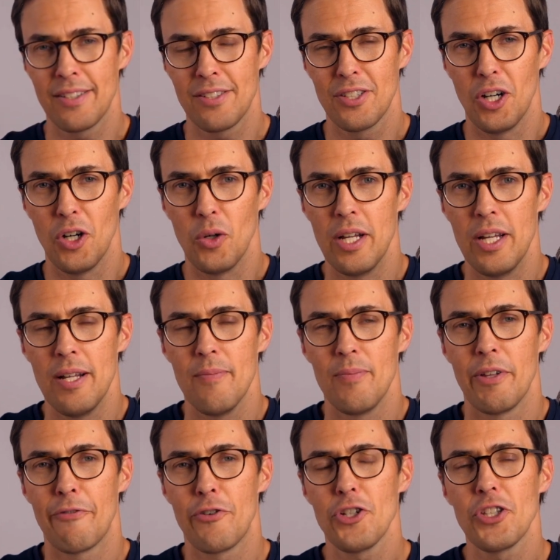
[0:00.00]
So
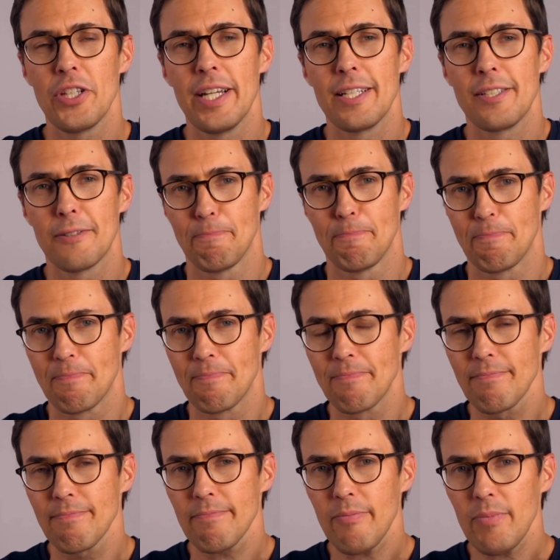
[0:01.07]
the first is,
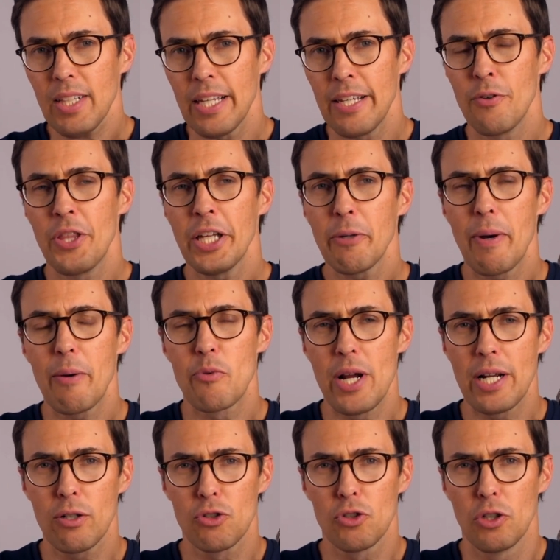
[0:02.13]
if you think about brand
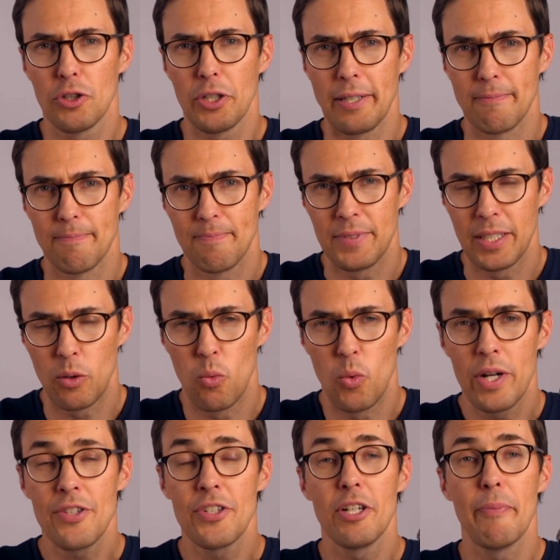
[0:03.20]
consulting, like what
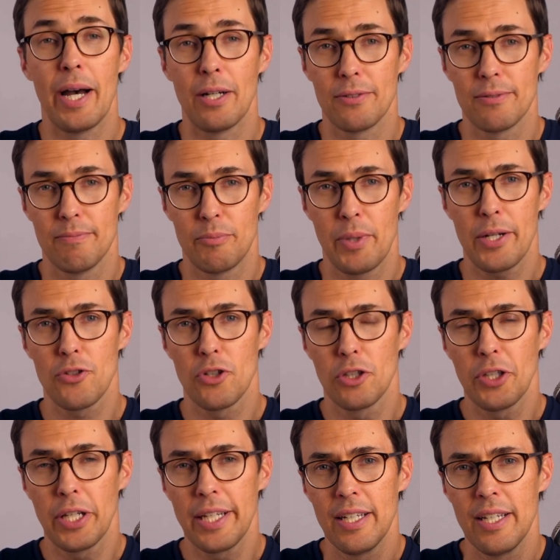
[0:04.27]
is it about? Brand
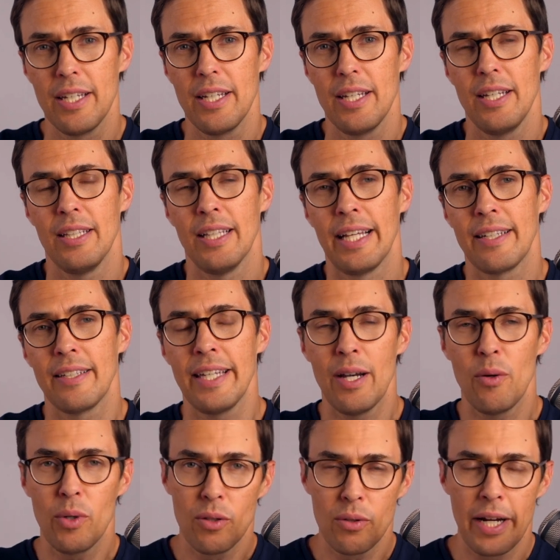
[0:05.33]
consulting, like, yeah,
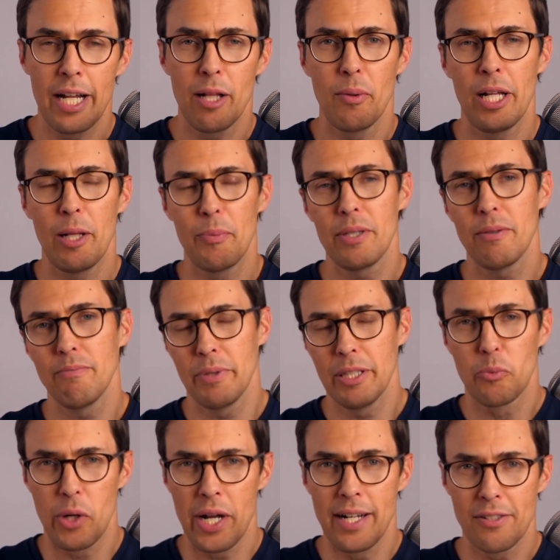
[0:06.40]
we're helping build
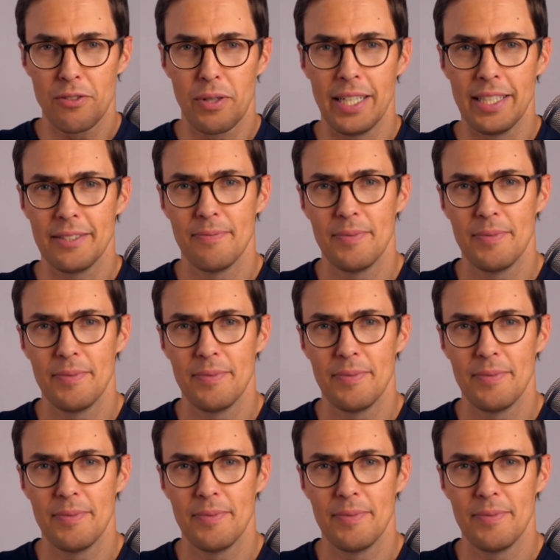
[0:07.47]
brands, right?